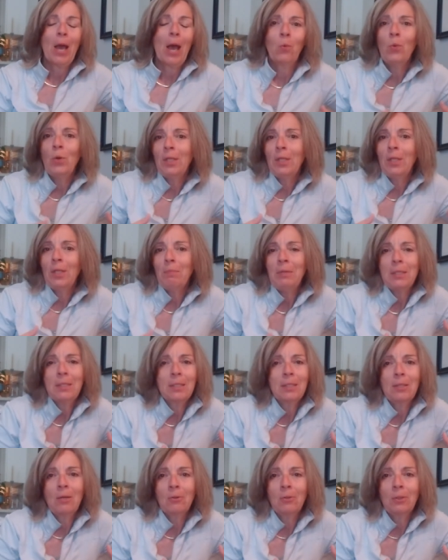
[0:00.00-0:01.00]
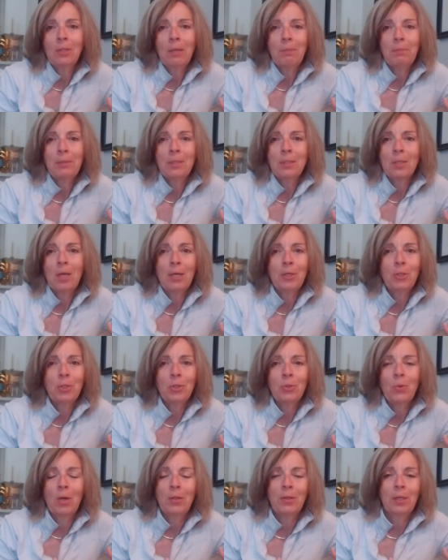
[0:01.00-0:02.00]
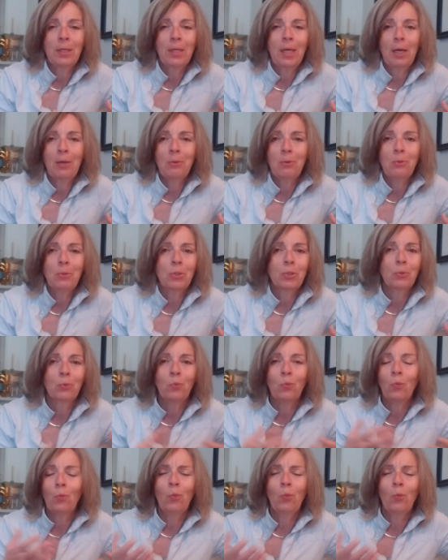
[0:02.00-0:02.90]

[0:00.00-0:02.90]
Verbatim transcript: Would they be snuggled up beside you on the couch?